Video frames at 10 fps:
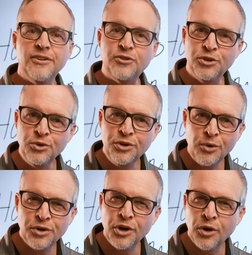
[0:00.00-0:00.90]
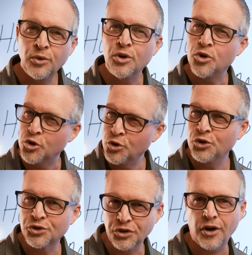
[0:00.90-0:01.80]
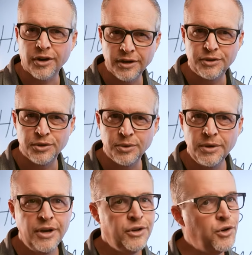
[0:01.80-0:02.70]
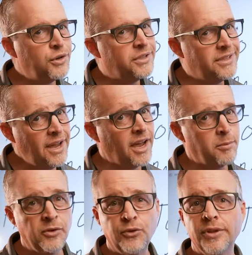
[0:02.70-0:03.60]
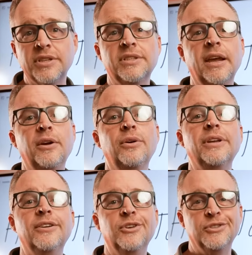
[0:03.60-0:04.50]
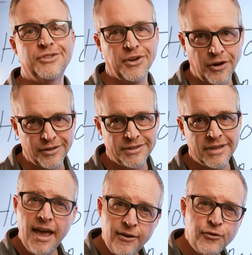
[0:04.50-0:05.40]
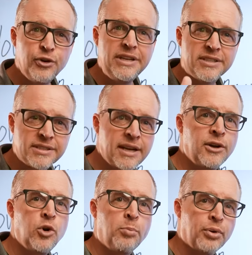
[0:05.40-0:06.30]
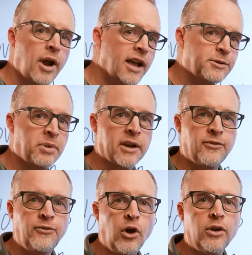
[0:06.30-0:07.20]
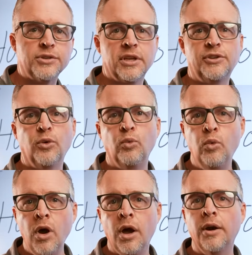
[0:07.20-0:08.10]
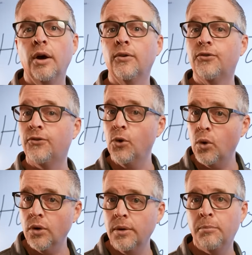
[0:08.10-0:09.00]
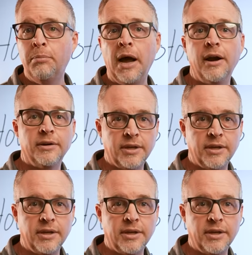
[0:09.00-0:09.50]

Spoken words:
If you don't know who you're talking to, you're dead before the sale even starts. Every single prospect falls into one of 4 buyer